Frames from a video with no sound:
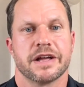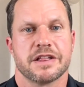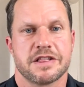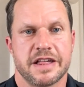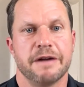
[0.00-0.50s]

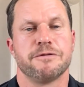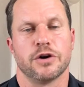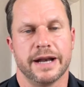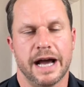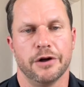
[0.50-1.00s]
safer
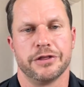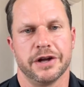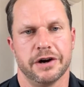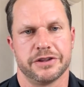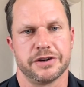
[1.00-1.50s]
and healthy
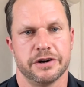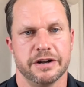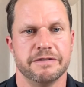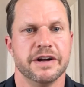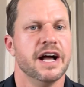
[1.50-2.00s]

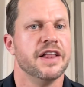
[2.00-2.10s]
alternative.